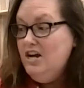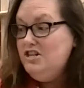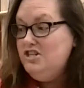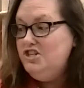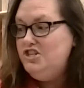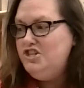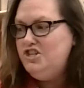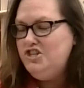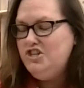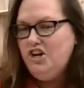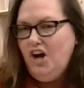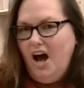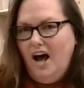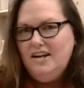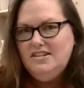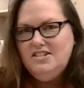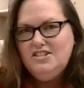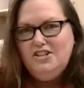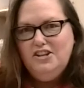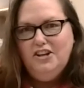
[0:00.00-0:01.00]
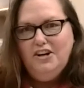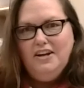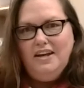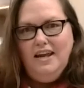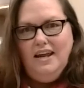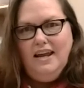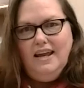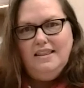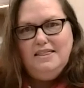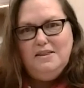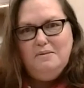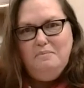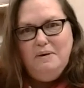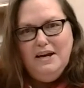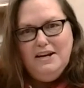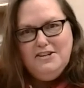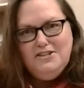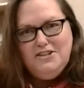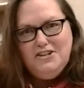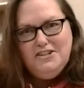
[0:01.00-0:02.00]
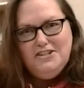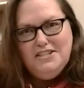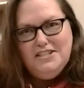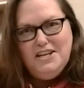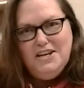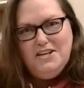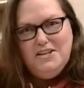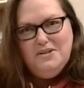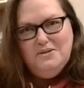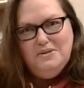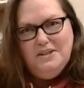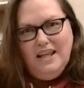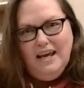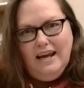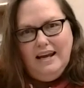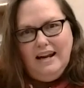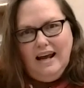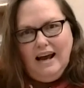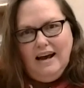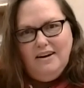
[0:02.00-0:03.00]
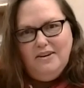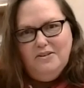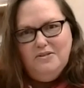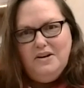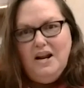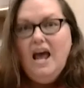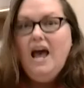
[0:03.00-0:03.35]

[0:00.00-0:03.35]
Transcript: just looking at the pictures that you laid out.